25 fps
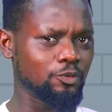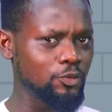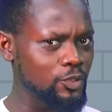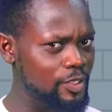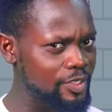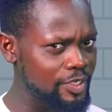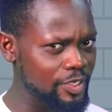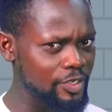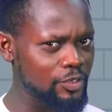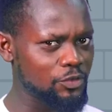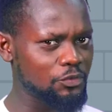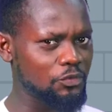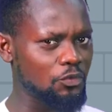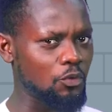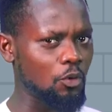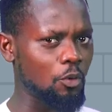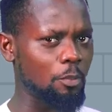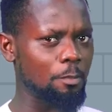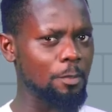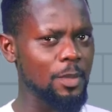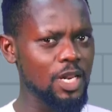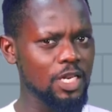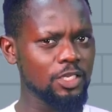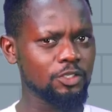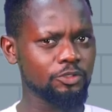reasons for
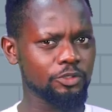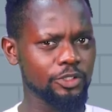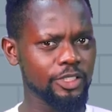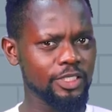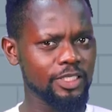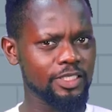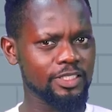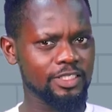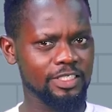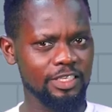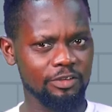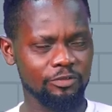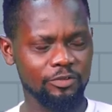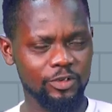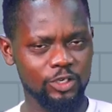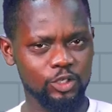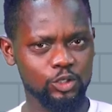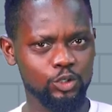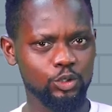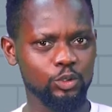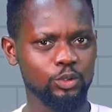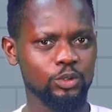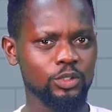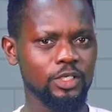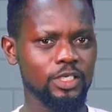military
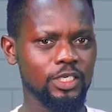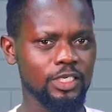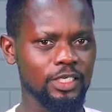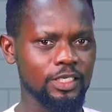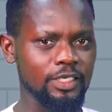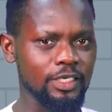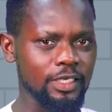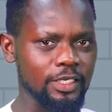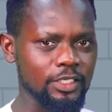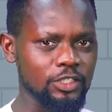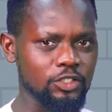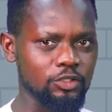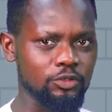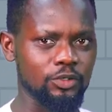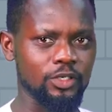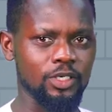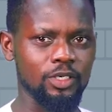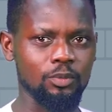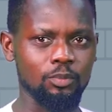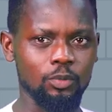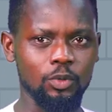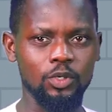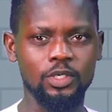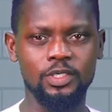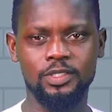intervention in
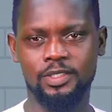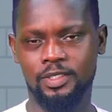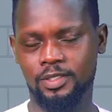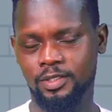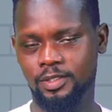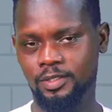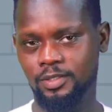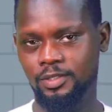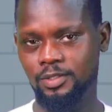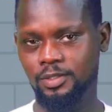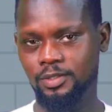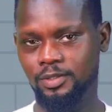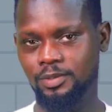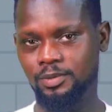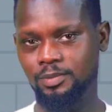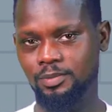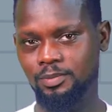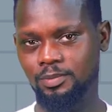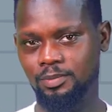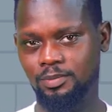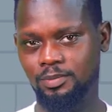Nigeria politics?